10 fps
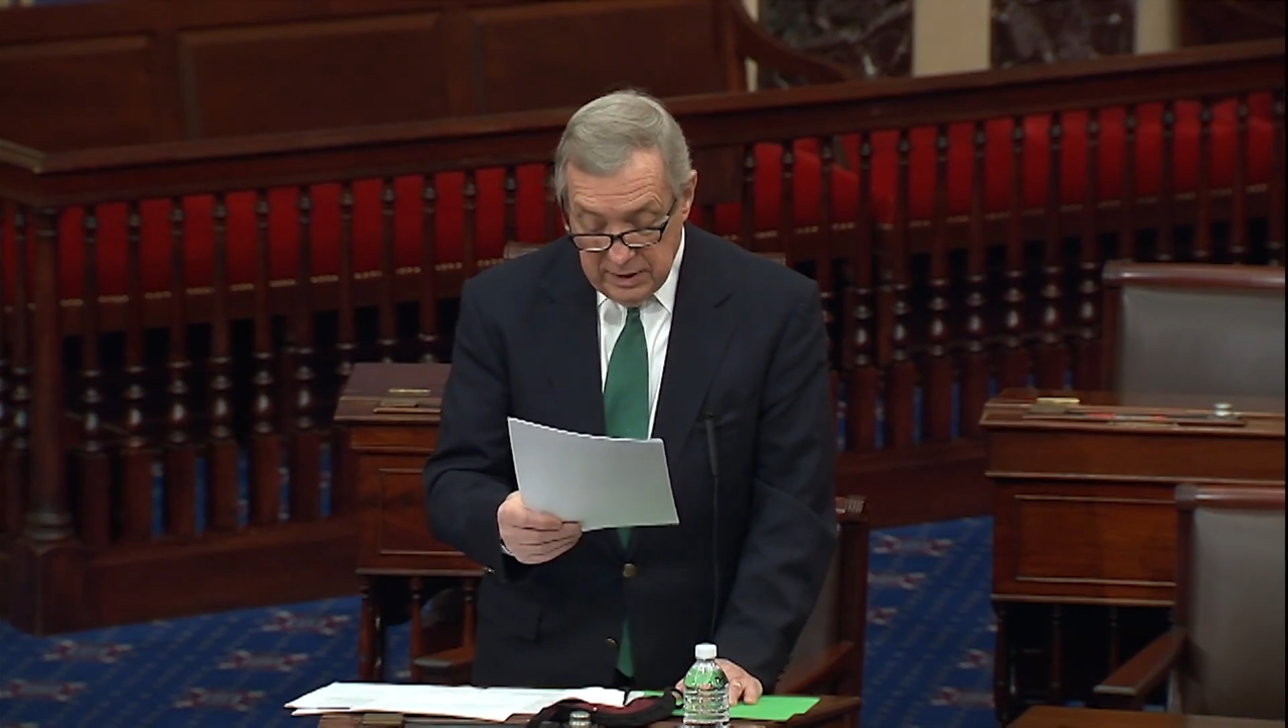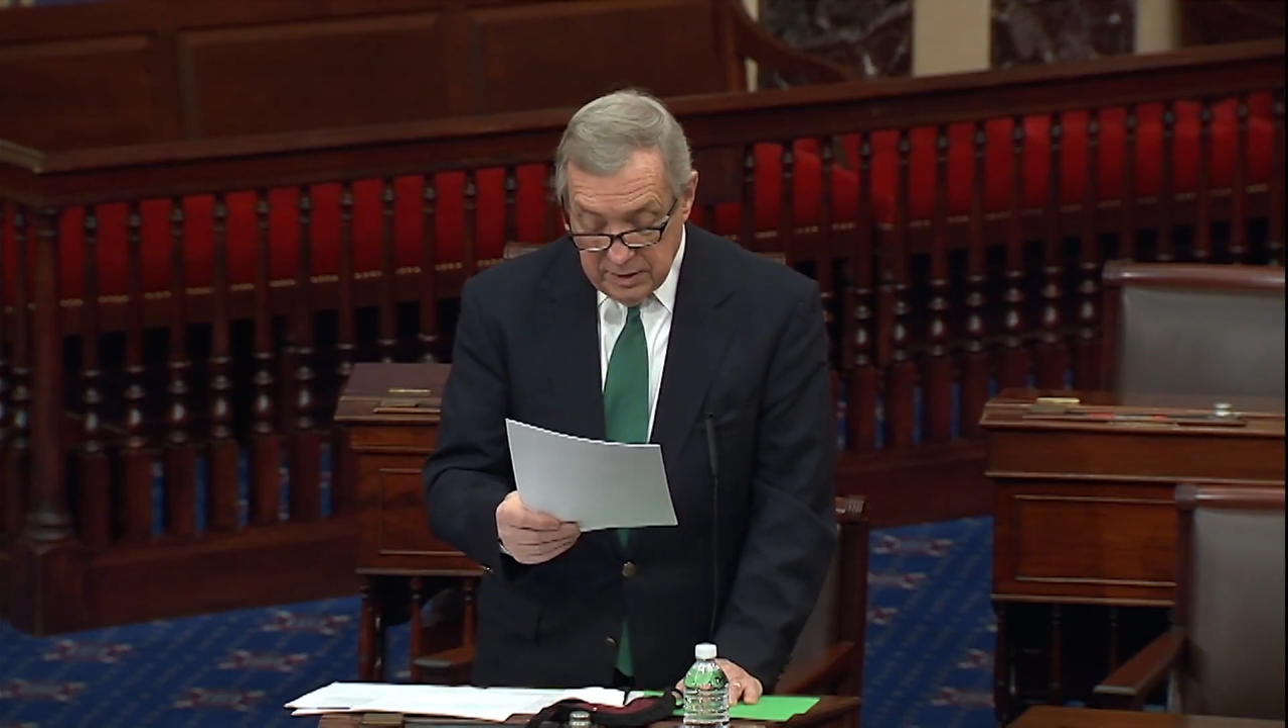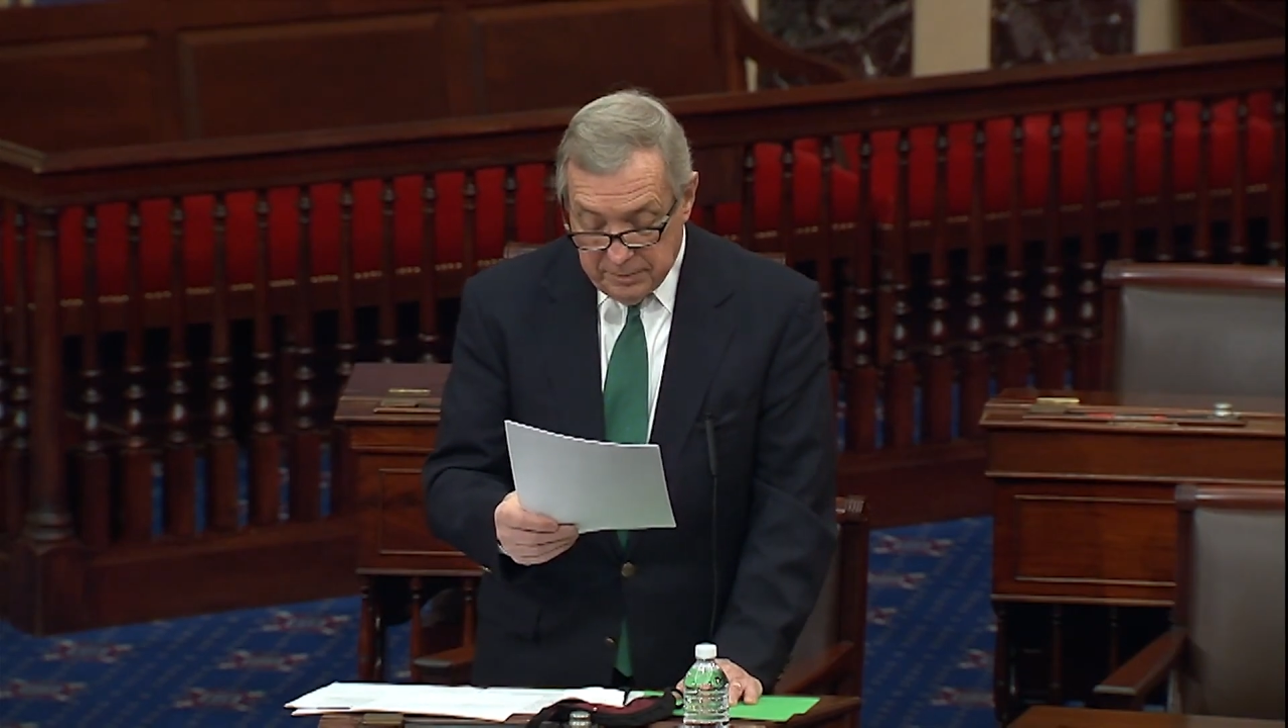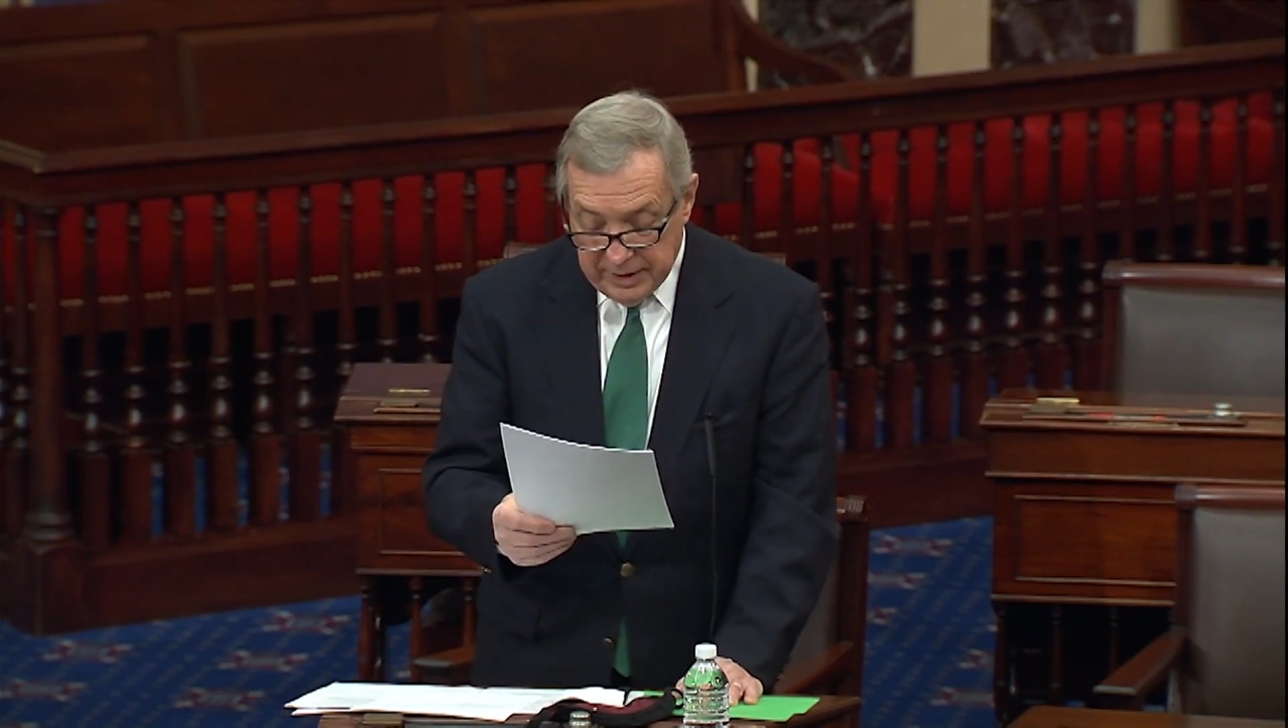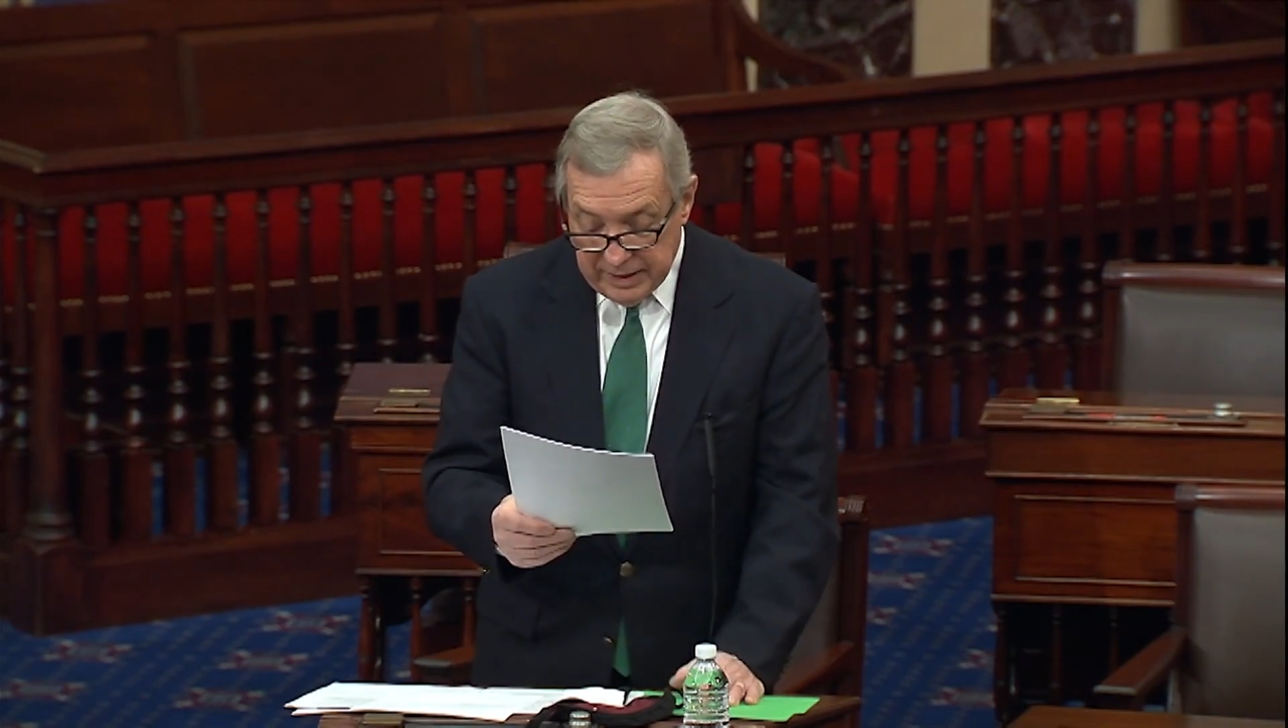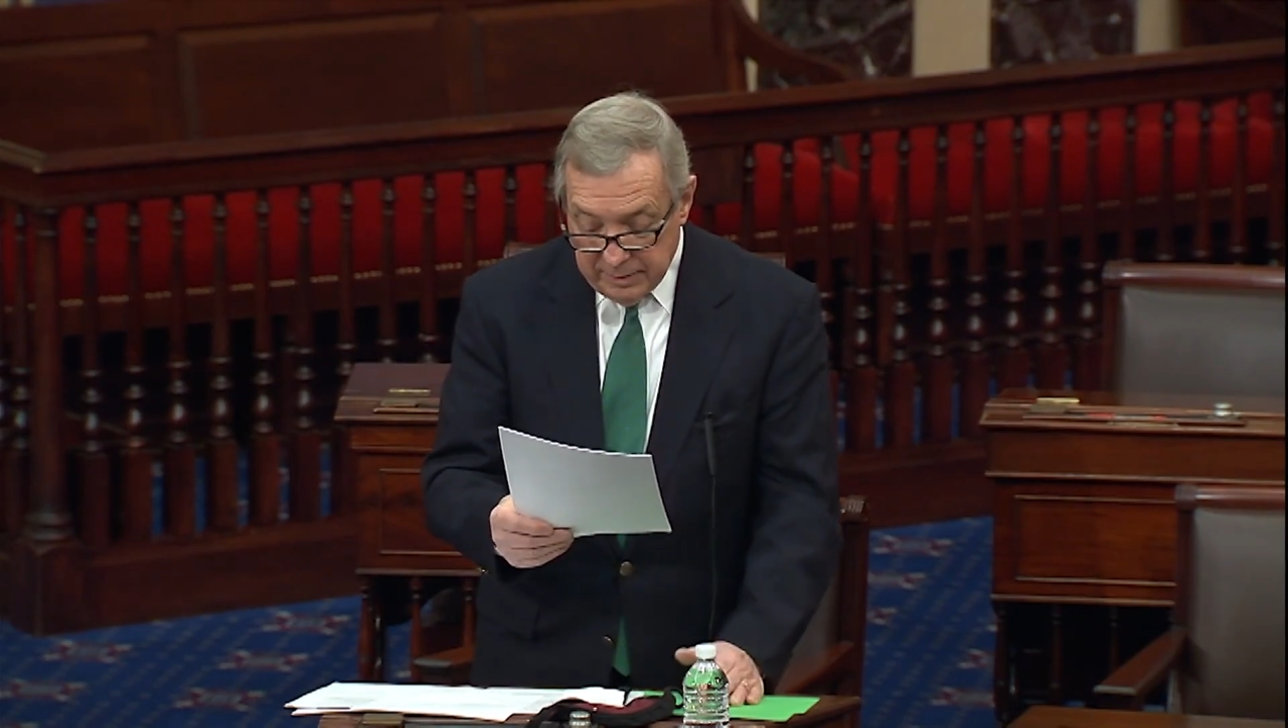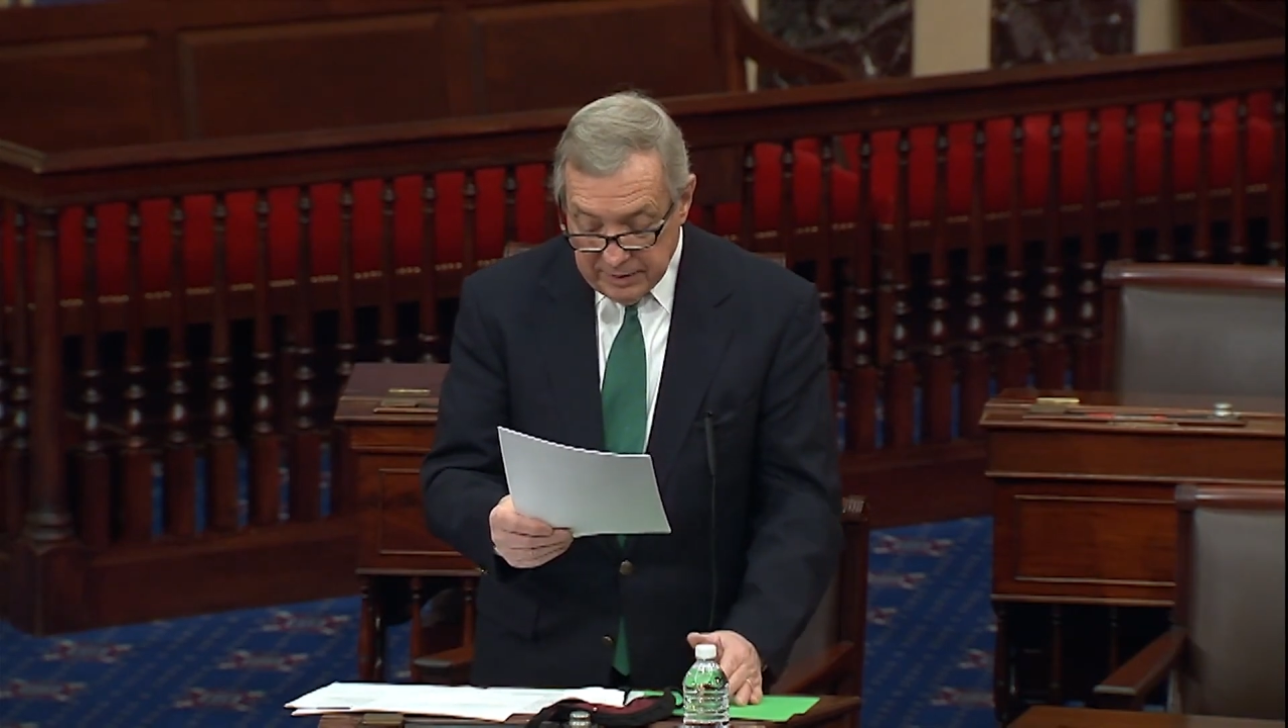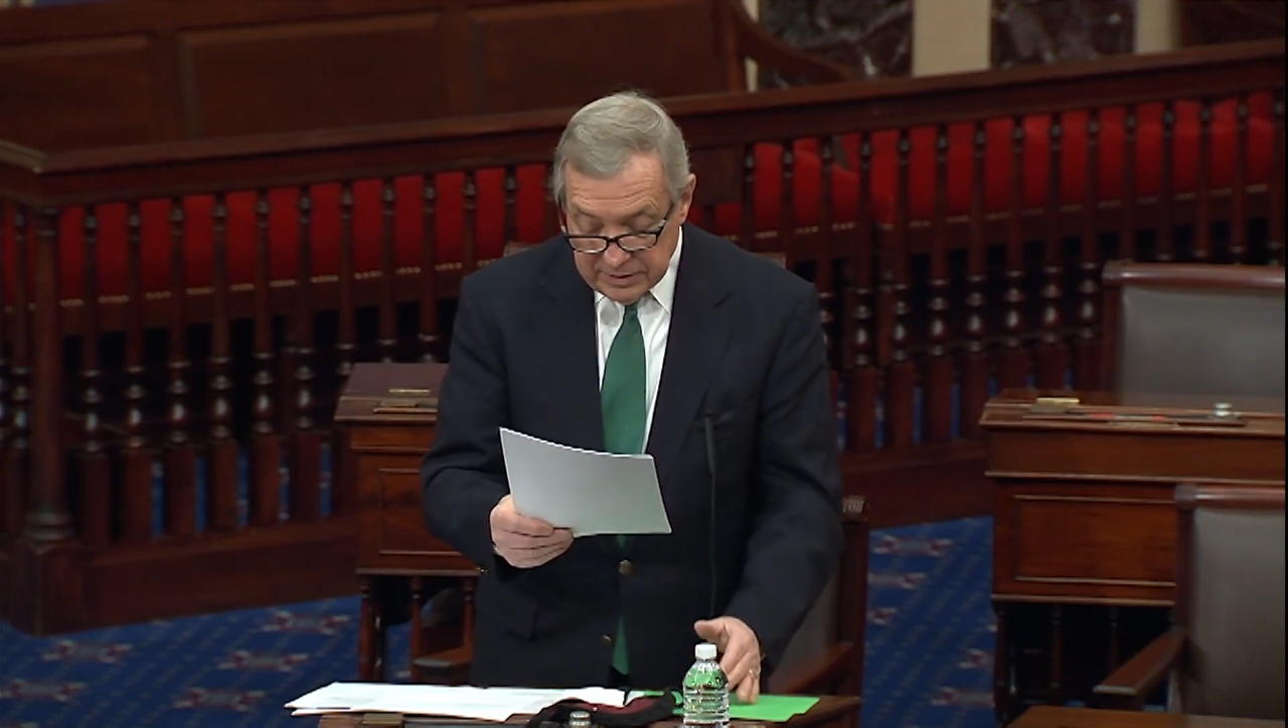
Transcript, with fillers: the pandemic